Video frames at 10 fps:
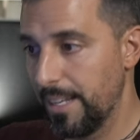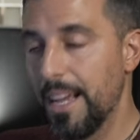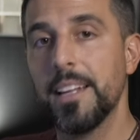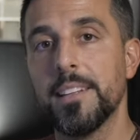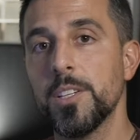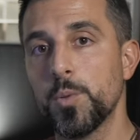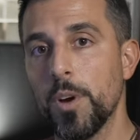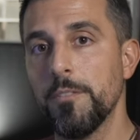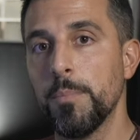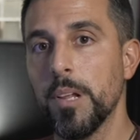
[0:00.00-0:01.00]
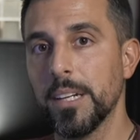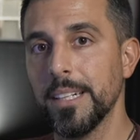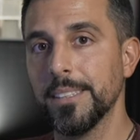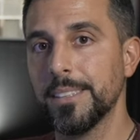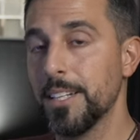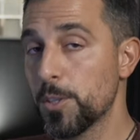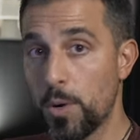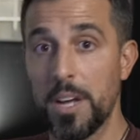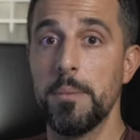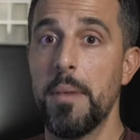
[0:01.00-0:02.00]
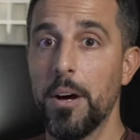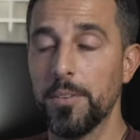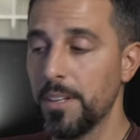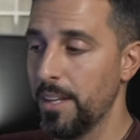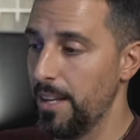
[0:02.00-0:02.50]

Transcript: get these Wave plugins and try them out.